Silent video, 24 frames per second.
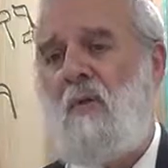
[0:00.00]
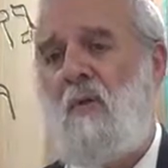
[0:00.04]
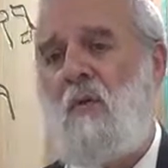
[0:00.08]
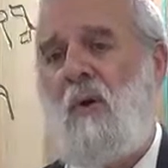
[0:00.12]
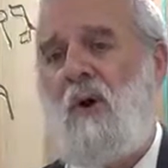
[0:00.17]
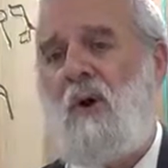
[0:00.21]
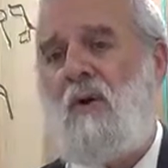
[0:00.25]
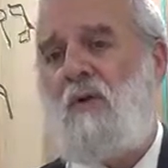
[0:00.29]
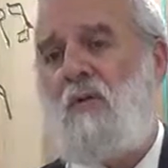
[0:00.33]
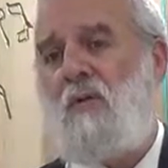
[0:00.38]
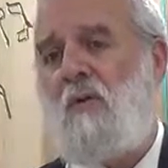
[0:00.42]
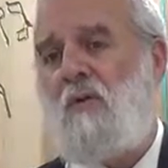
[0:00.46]

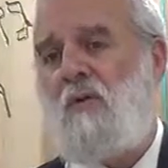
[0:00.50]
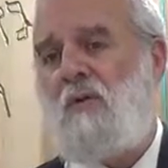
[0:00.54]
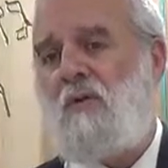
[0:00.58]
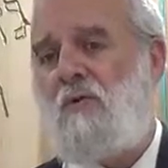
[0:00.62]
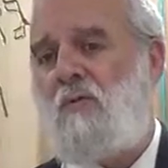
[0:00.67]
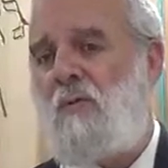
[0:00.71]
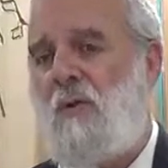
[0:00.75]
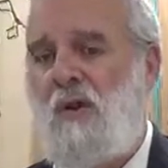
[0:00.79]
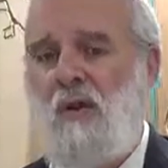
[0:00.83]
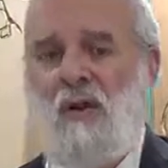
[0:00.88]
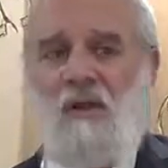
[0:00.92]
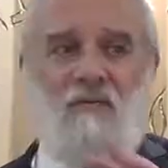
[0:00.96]
one whose
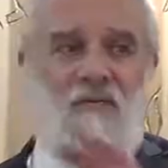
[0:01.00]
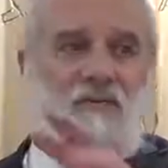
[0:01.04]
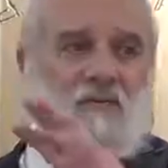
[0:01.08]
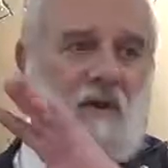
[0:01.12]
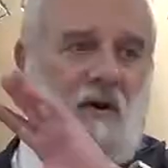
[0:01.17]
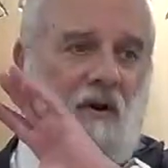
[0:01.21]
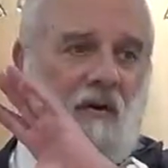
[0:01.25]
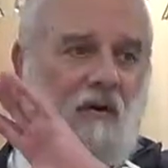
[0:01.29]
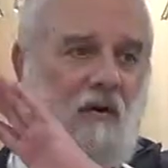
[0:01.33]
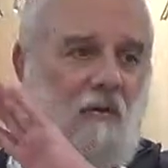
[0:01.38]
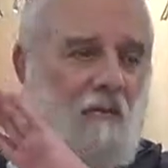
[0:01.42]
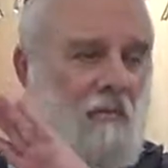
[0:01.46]
beliefs
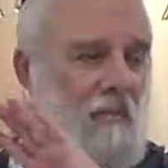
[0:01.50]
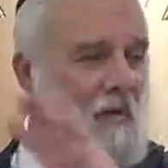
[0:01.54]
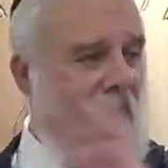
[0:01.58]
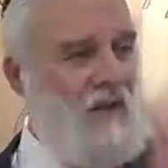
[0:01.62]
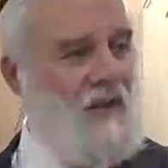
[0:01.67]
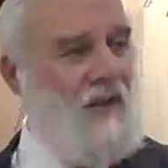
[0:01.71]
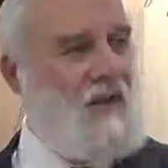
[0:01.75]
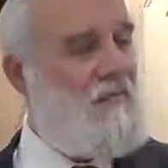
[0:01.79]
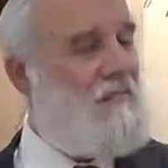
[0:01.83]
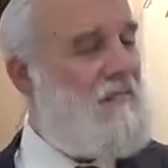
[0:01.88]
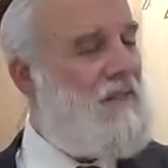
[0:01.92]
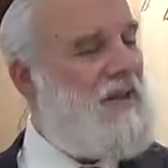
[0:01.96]
are
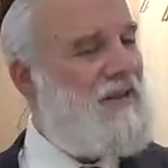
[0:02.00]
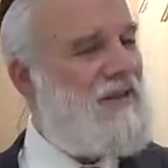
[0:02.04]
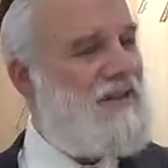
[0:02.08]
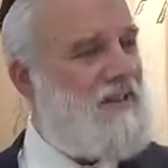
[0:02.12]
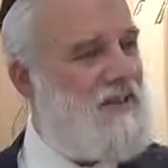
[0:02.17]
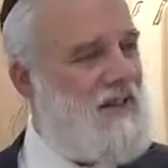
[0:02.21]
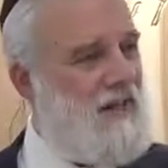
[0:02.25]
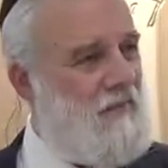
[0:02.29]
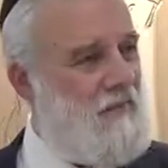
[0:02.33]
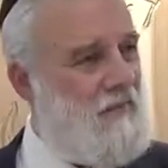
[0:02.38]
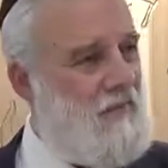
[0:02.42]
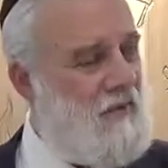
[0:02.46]
completely
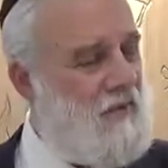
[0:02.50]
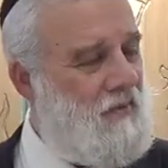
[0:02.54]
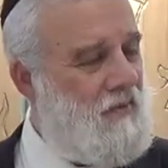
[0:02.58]
messed up,